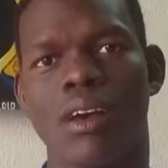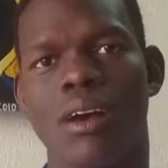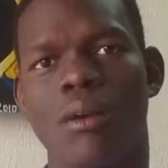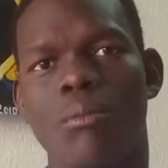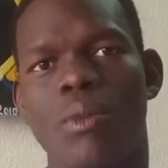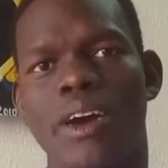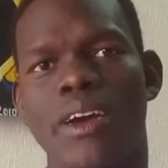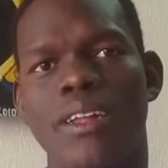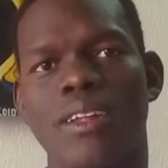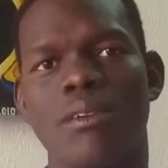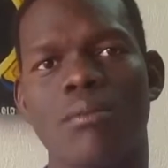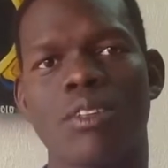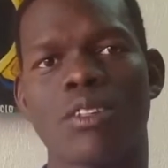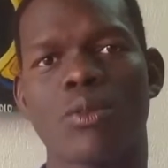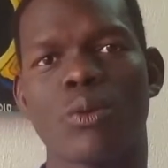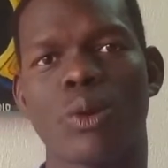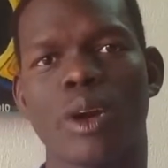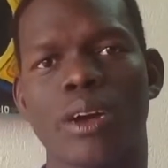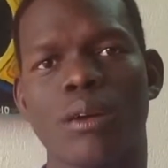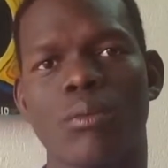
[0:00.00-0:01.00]
My name
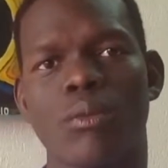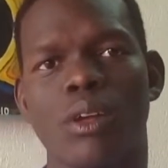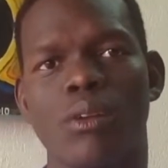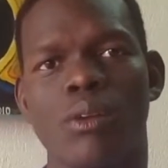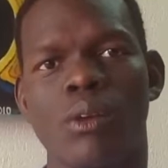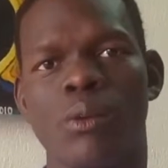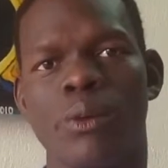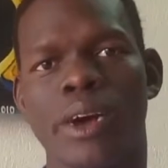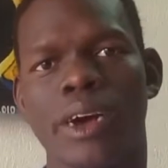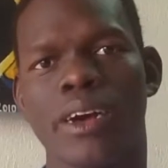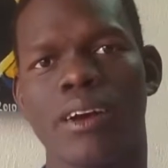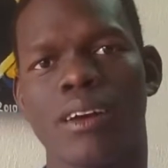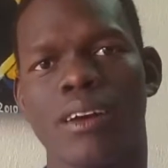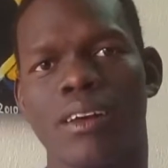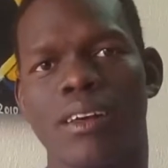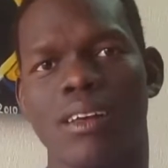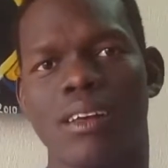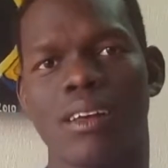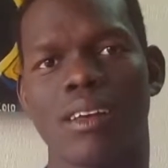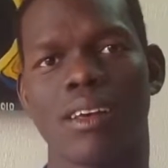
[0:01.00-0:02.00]
is Wek Maluil Wek.
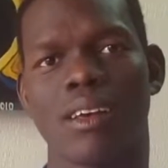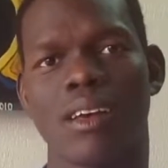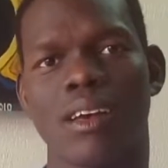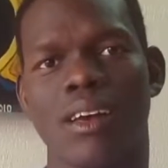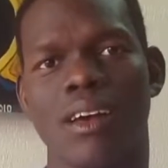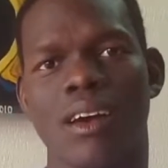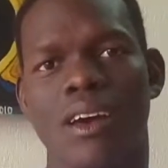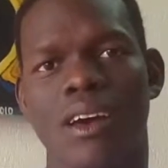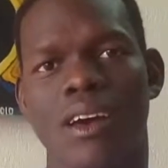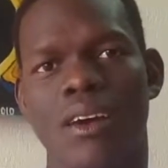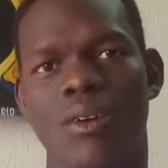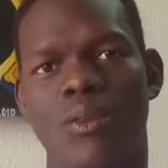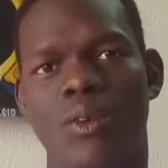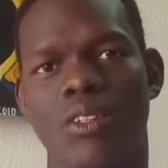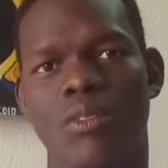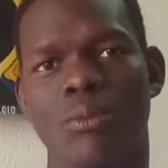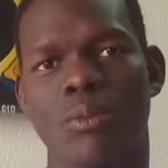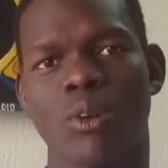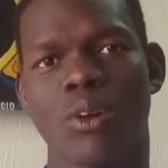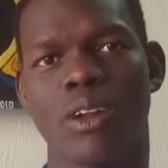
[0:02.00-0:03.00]
I
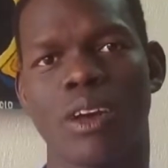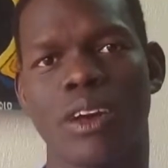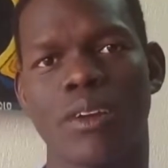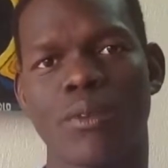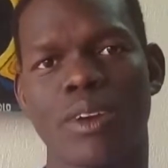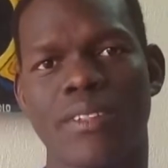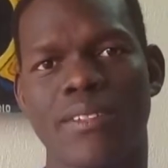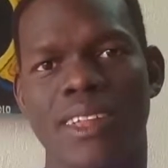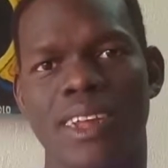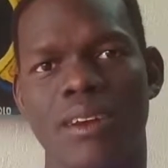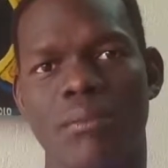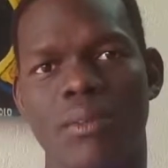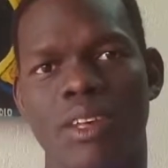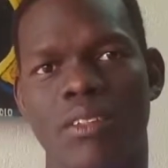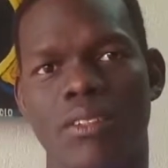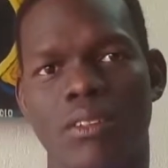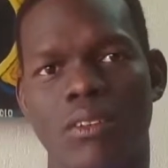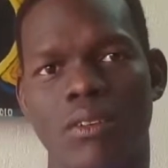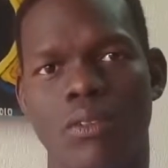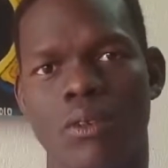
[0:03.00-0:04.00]
was born and raised up
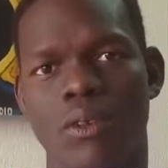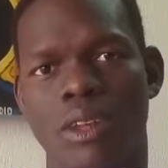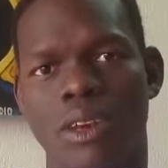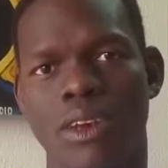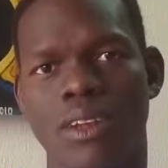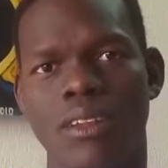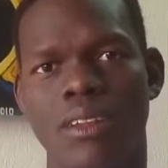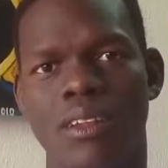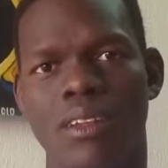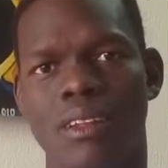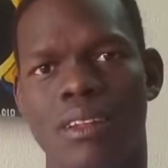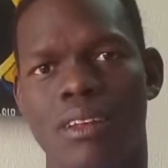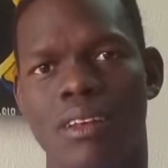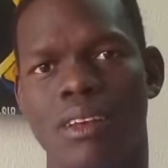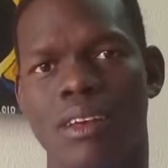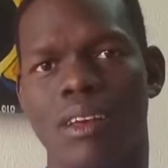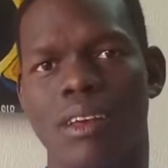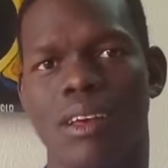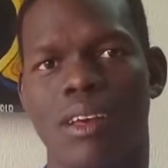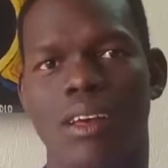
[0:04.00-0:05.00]
in South Sudan,
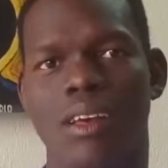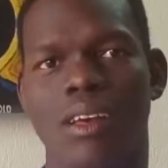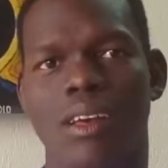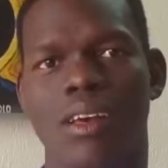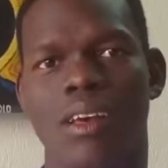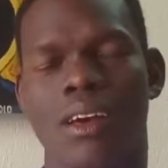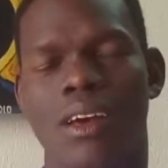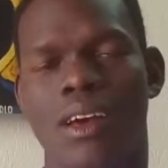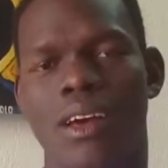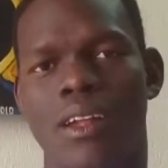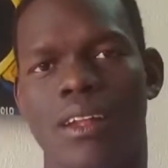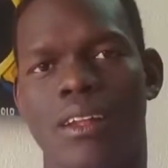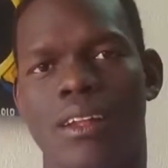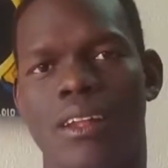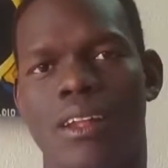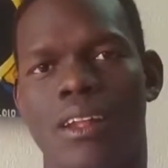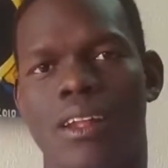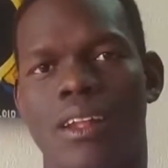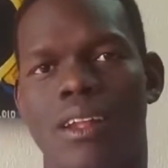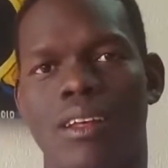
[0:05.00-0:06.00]

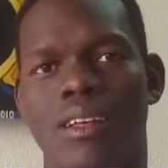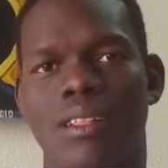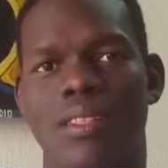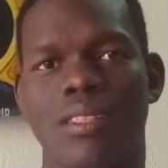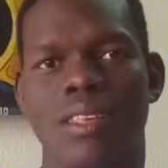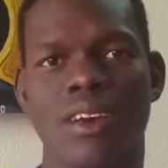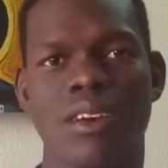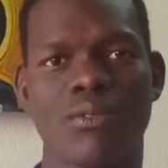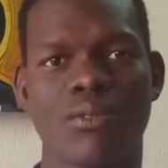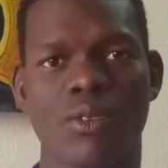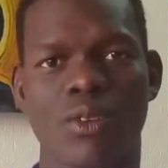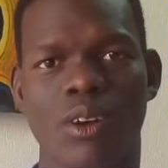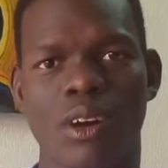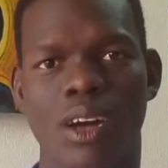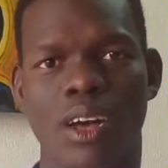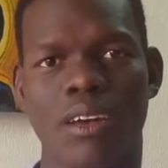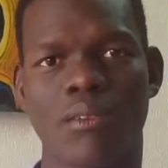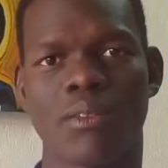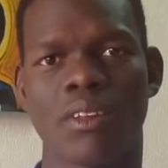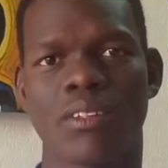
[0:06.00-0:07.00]
and therefore
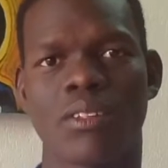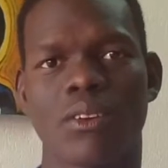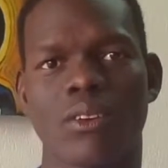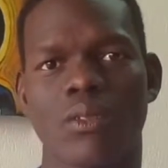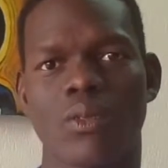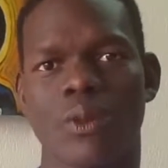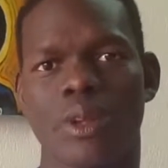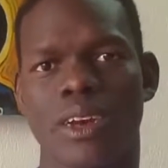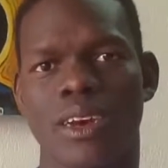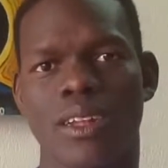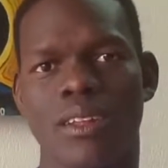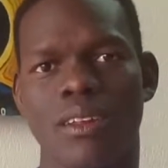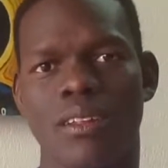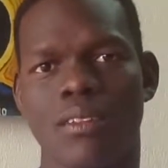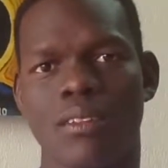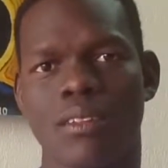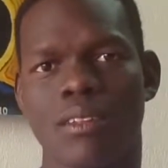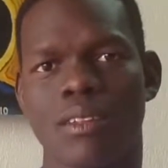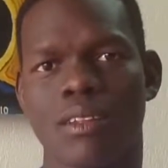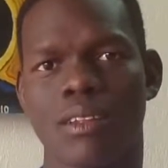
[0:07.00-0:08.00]
I am a South
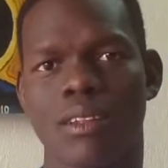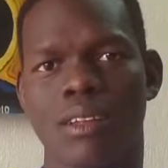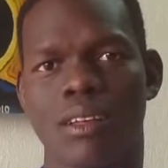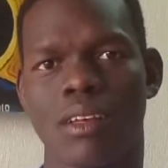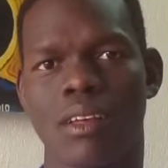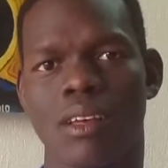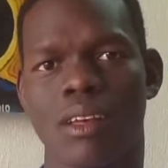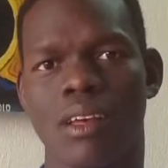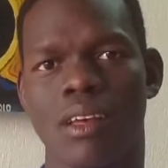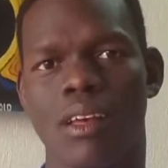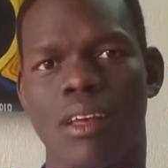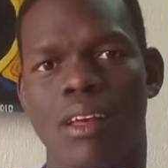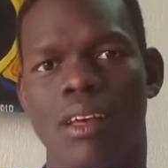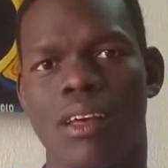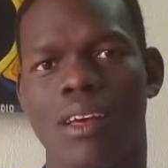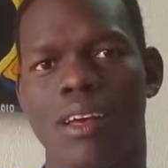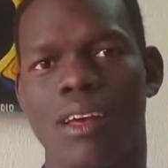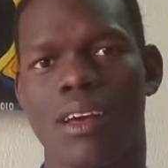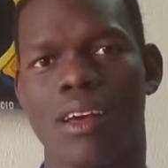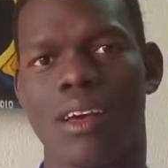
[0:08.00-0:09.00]
Sudanese.
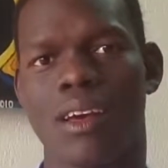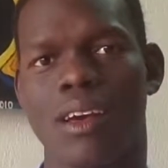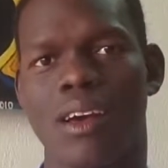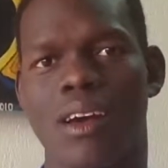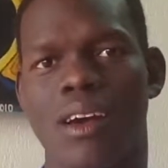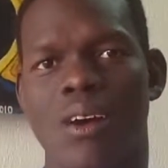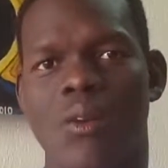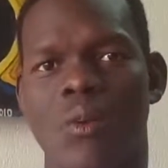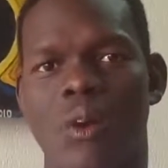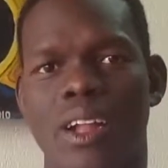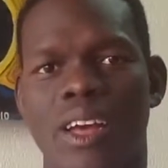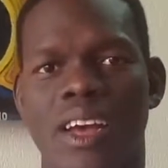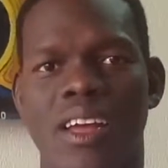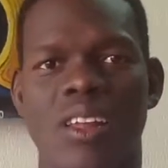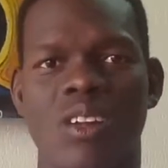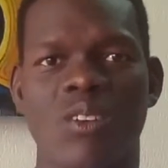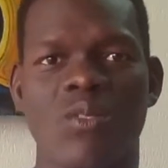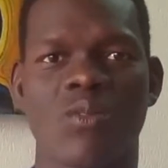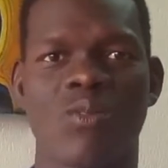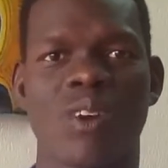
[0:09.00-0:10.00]
Uh, what I
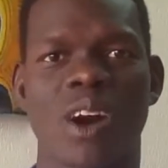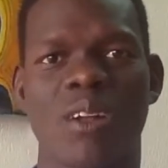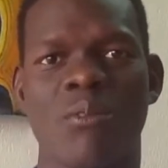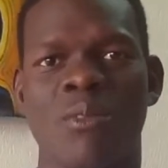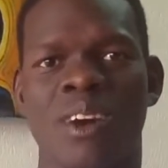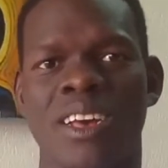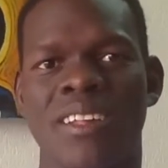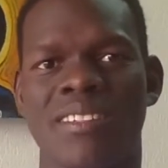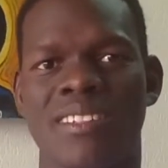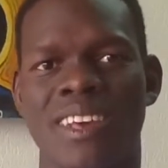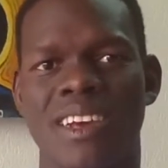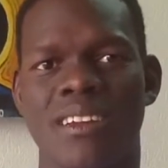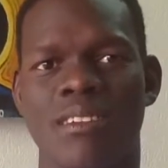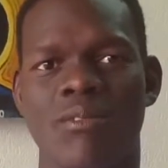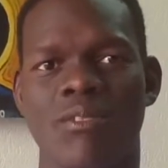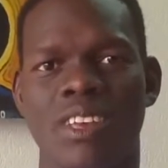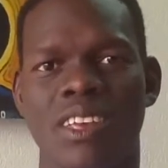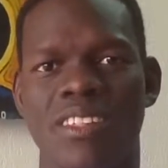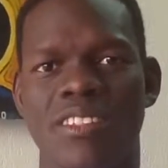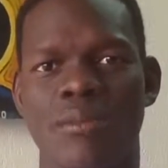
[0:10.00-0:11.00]
love about myself
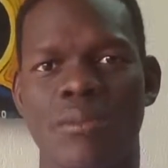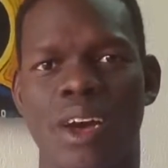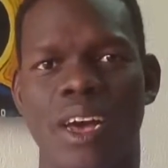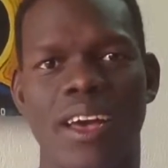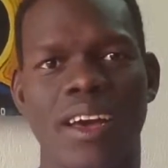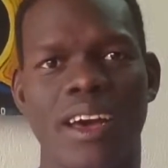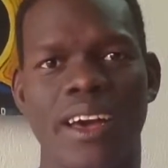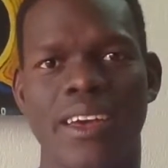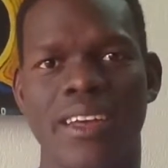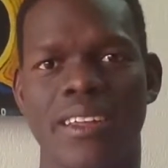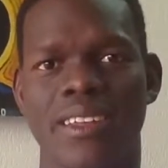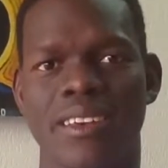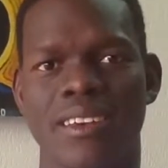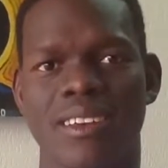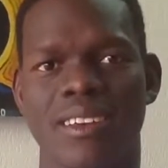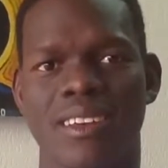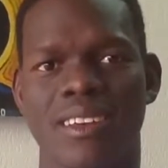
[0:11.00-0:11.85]
is my height.